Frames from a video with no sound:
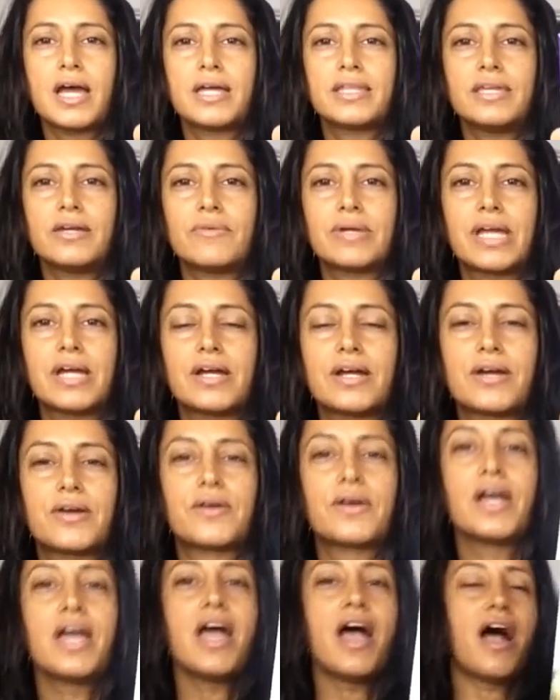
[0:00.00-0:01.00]
There we go.
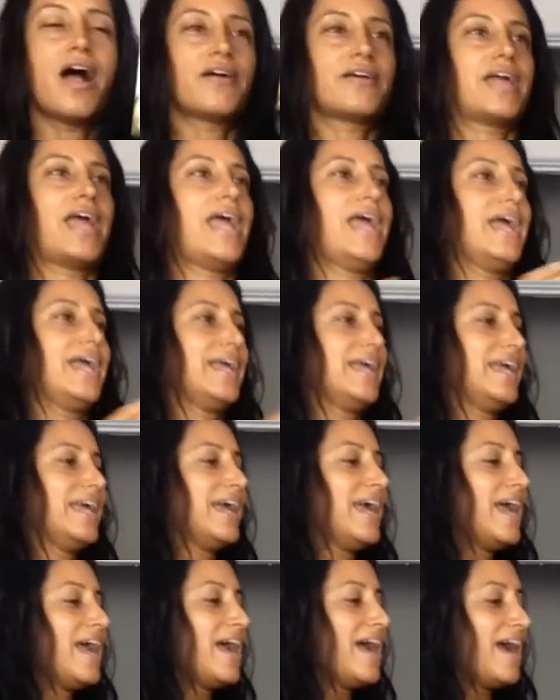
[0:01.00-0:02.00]
Okay.
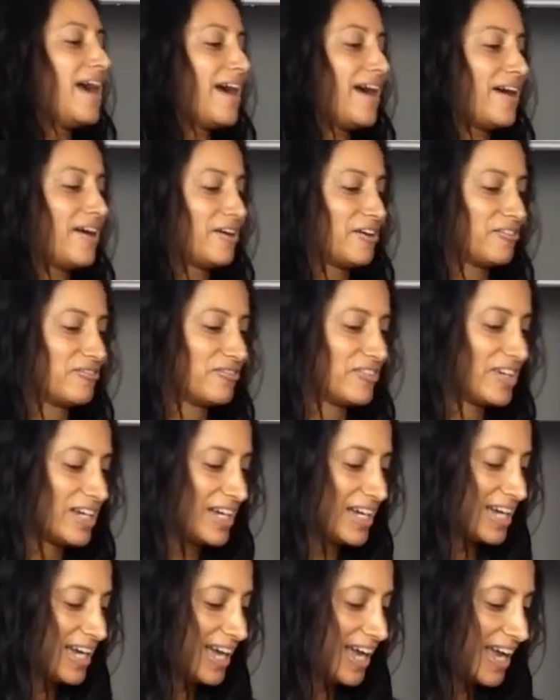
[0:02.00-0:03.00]
And
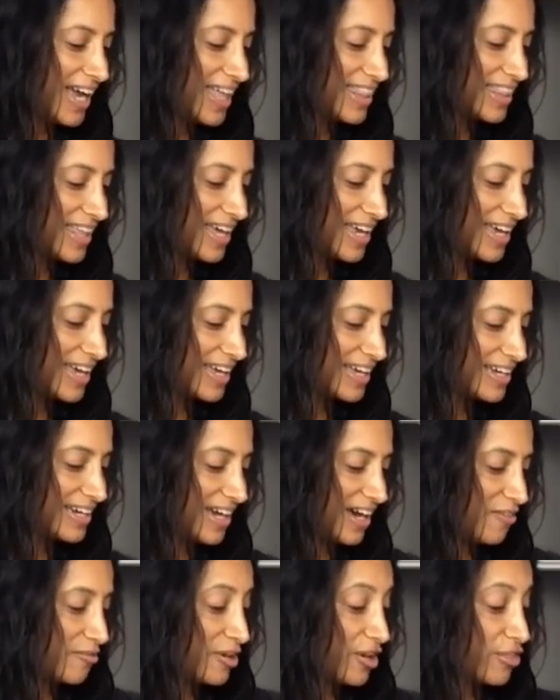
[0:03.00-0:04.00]
then
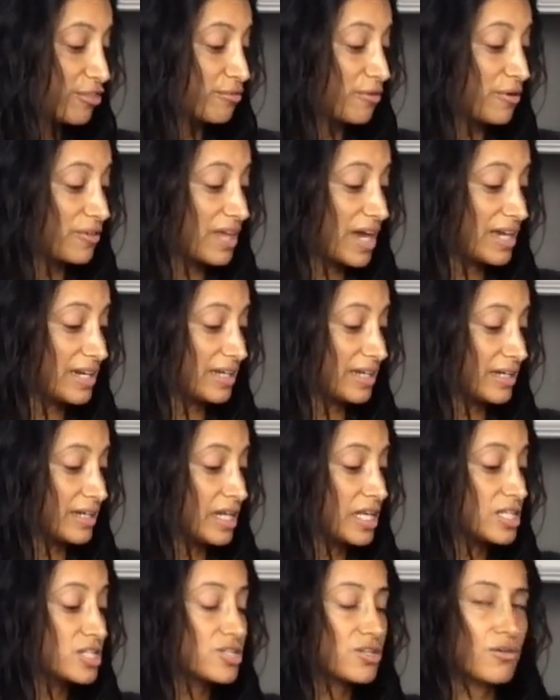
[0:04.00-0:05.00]
I'm gonna throw that in.
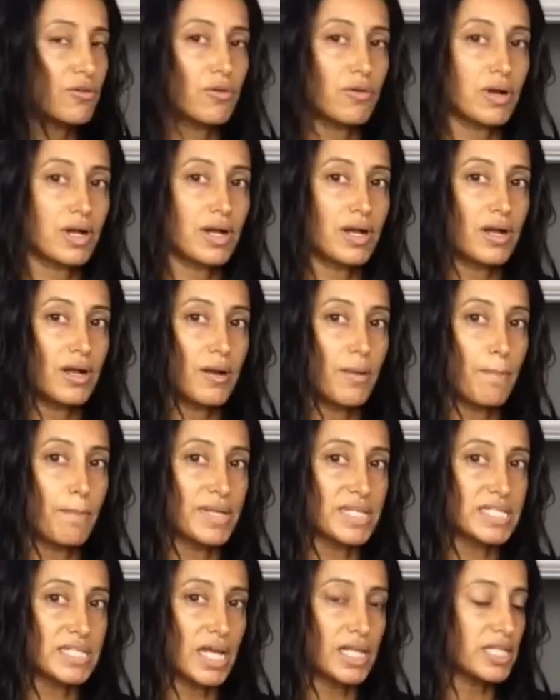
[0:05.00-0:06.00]
So
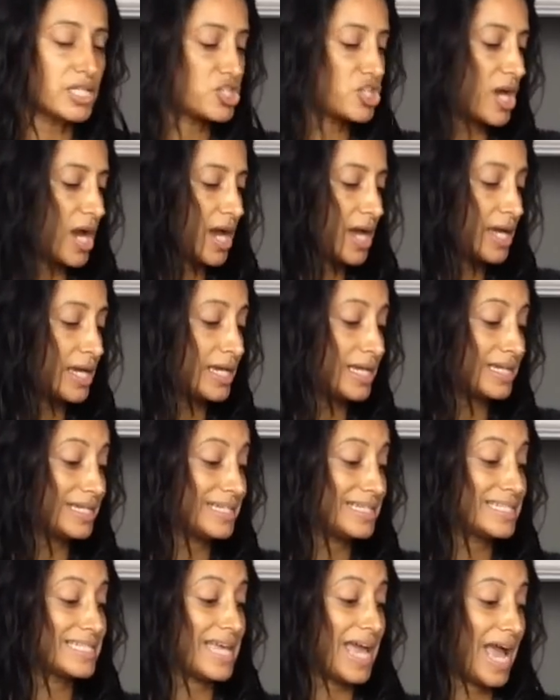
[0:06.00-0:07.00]
masala chai
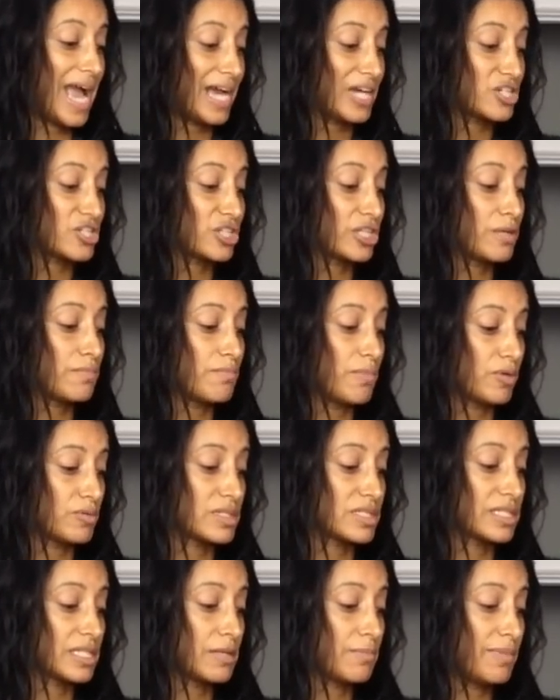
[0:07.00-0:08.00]
is actually
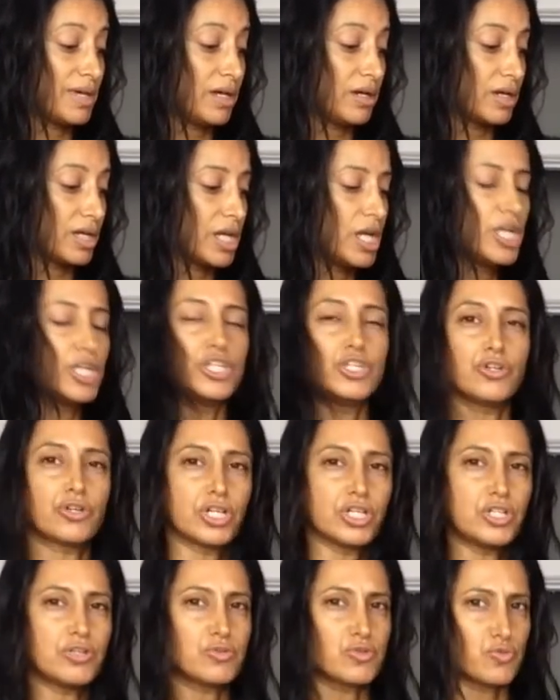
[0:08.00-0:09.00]
mostly milk. You
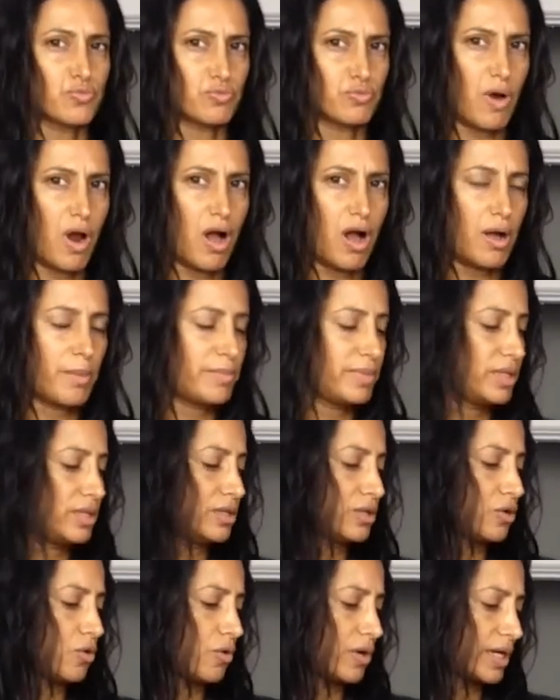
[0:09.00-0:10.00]
can use raw
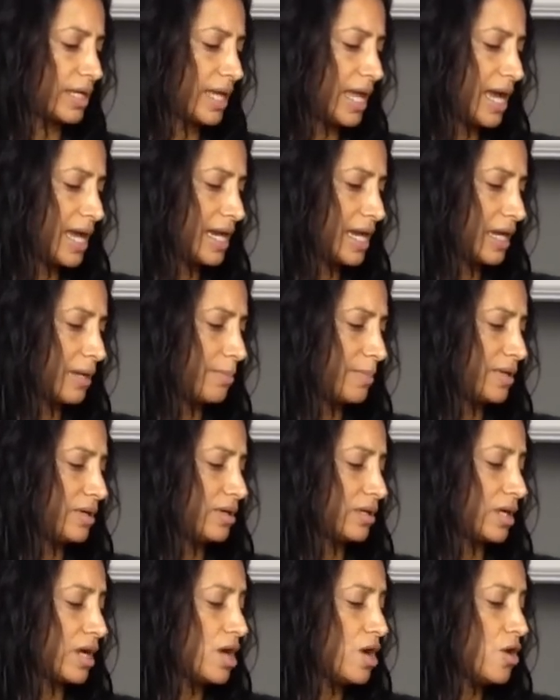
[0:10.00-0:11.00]
milk, organic
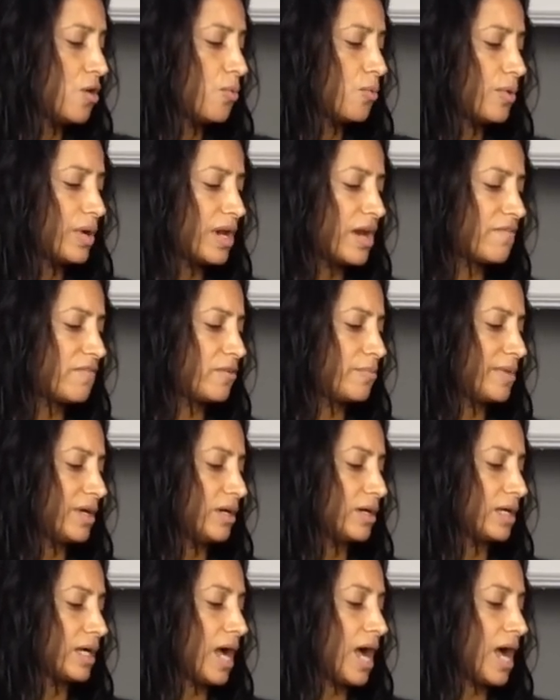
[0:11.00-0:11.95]
milk, whatever milk.